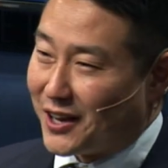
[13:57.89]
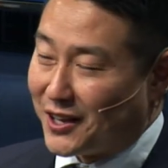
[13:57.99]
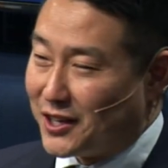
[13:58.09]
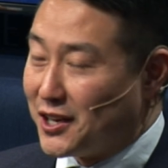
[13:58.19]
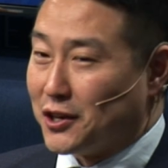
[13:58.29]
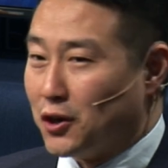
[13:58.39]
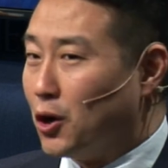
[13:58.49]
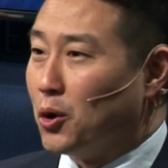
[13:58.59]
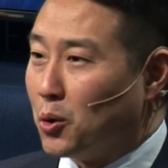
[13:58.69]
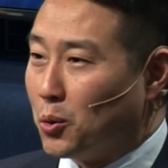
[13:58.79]
I didn't
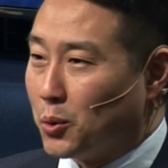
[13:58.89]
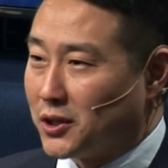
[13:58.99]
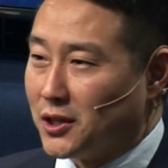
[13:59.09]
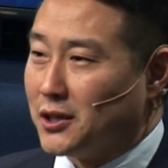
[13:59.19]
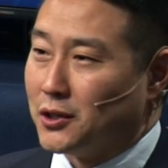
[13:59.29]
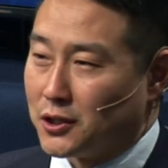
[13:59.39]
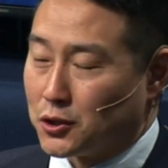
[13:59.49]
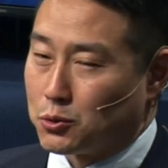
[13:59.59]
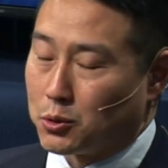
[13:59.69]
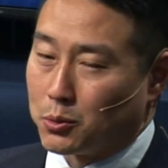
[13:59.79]
know what the legal
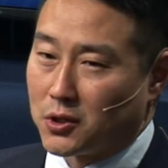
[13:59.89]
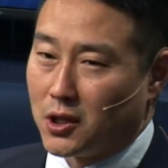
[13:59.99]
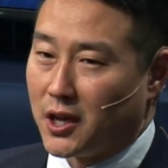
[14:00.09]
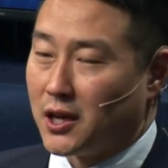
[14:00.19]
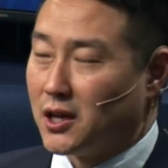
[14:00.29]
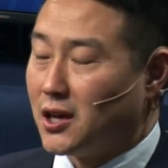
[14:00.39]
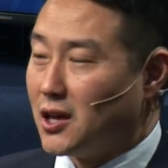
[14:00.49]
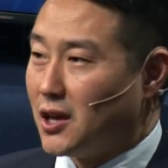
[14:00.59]
industry was like.